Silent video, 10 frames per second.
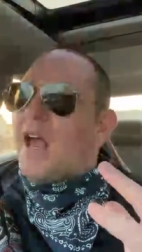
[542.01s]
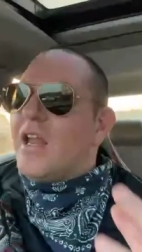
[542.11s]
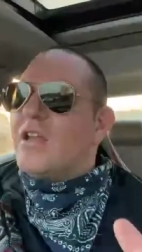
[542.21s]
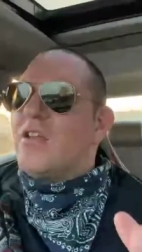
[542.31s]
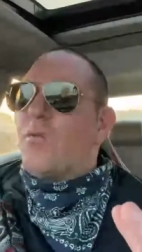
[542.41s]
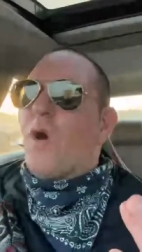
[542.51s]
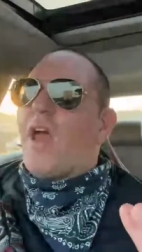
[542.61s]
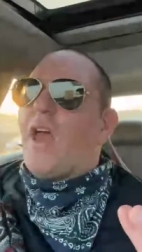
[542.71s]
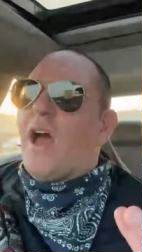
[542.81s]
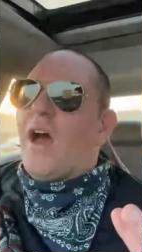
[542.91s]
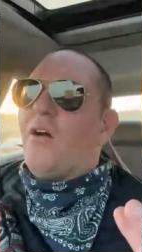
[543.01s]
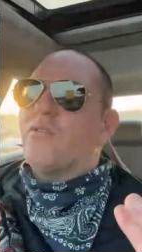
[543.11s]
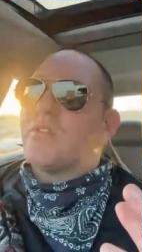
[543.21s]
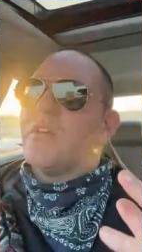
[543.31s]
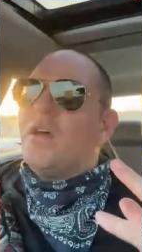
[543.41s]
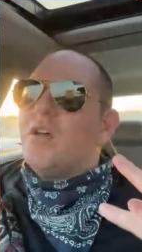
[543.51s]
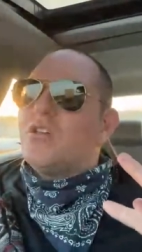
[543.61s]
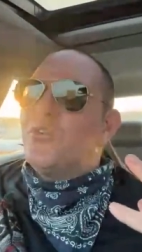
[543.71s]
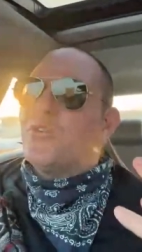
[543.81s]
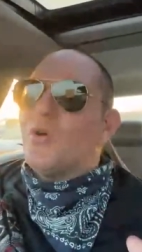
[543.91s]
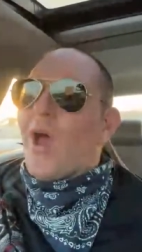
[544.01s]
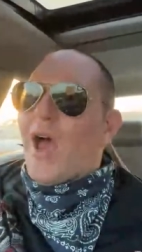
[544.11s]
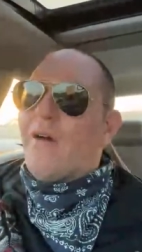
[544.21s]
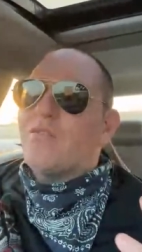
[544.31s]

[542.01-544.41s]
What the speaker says: into the White House to have